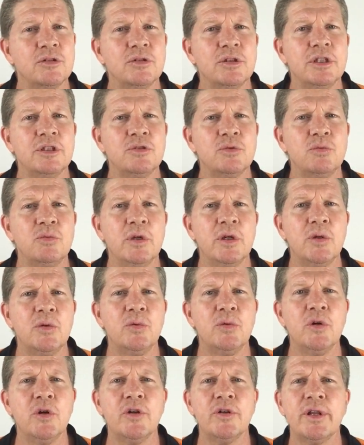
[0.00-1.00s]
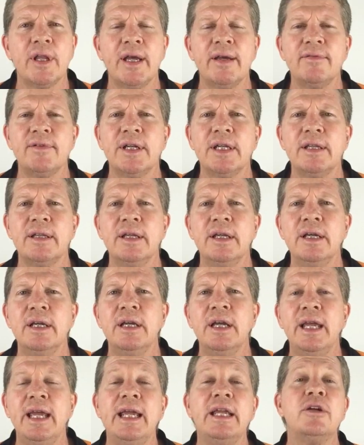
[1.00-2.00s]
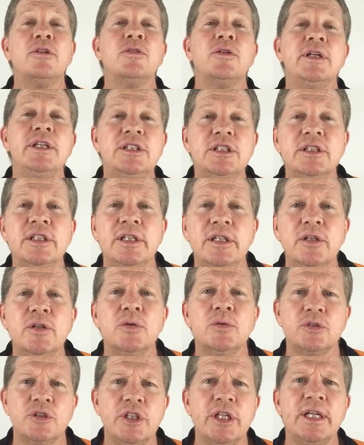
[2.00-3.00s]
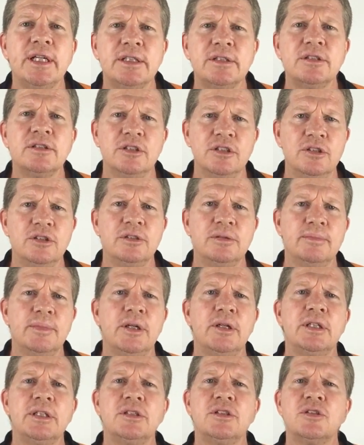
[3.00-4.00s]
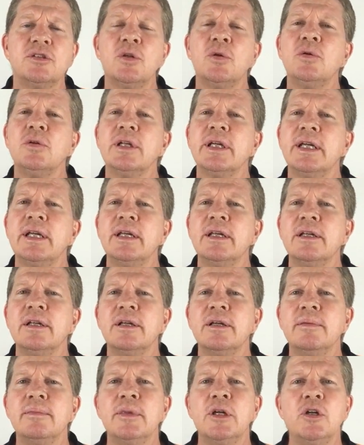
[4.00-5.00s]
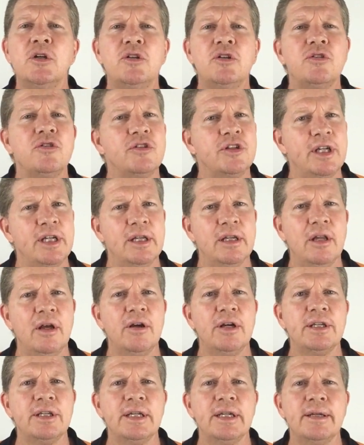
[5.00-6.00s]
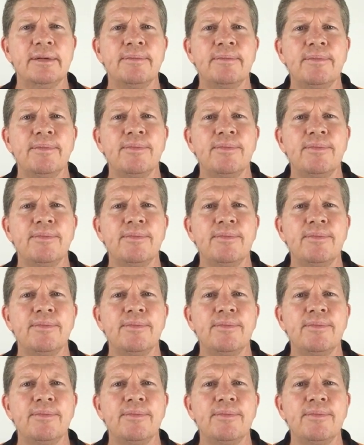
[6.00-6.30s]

it's well worth increasing your chances by installing emergency lighting.